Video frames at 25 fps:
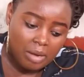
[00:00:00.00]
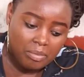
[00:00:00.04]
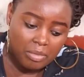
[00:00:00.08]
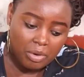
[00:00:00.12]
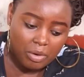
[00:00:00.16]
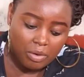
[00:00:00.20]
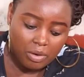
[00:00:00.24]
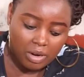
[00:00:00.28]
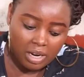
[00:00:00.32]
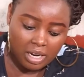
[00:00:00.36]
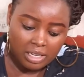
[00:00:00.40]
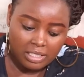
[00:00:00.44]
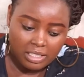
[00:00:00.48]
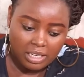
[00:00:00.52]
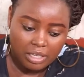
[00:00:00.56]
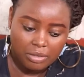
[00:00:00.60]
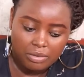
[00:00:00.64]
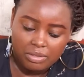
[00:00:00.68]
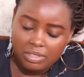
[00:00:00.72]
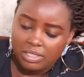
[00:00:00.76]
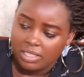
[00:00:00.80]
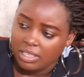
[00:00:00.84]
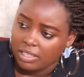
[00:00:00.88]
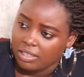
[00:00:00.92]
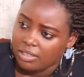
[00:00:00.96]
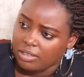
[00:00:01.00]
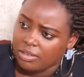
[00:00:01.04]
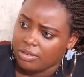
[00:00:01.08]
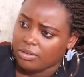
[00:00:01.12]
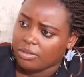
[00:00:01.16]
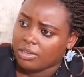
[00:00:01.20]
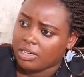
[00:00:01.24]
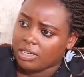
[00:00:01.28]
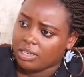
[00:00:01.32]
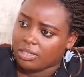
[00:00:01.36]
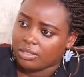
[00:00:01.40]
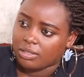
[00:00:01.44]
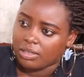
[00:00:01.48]
amekukata, you said do
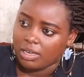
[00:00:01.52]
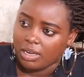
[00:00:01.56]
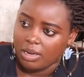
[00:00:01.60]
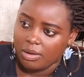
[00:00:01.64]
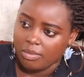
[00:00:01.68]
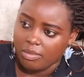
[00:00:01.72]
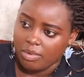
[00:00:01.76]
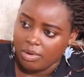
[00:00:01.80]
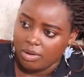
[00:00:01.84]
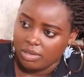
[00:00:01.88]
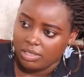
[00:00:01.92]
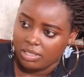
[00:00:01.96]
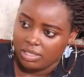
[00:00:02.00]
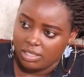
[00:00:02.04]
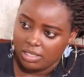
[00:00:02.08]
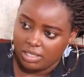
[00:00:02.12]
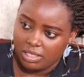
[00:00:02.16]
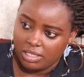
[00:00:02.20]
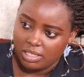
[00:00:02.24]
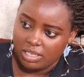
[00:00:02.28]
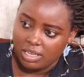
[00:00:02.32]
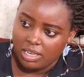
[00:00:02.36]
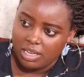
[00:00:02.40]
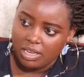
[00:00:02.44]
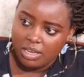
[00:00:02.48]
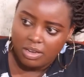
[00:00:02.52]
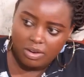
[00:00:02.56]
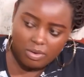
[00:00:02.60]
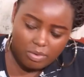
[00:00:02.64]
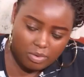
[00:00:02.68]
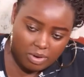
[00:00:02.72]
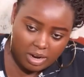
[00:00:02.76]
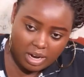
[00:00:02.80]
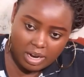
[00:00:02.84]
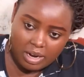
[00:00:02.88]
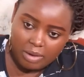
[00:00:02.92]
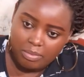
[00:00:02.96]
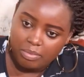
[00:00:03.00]
and I talk about it,
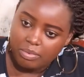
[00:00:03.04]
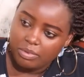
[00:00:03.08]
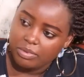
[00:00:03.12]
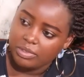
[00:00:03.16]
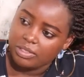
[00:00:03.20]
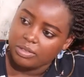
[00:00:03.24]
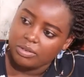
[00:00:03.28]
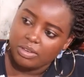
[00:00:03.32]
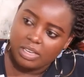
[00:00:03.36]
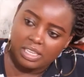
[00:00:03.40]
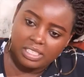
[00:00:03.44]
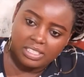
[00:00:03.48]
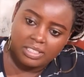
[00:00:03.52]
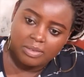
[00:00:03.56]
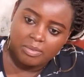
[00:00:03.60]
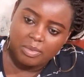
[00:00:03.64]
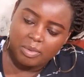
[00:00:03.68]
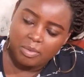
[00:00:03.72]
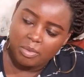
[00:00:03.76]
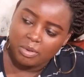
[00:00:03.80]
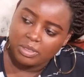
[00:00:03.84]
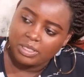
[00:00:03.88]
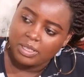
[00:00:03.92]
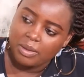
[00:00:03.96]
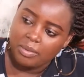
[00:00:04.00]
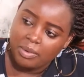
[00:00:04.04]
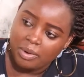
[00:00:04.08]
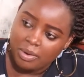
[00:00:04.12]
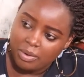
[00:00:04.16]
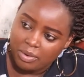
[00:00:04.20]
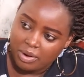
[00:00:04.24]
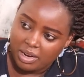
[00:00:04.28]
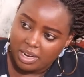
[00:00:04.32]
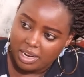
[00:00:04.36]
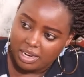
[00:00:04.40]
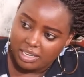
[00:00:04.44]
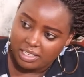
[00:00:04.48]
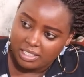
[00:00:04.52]
ukapuuzia ukasema nimekusema ni
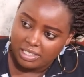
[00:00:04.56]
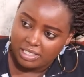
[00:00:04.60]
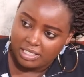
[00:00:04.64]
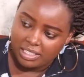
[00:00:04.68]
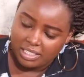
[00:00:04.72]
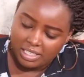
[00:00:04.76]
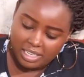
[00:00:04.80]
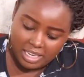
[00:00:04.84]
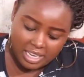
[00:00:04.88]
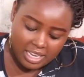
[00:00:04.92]
ukaishi.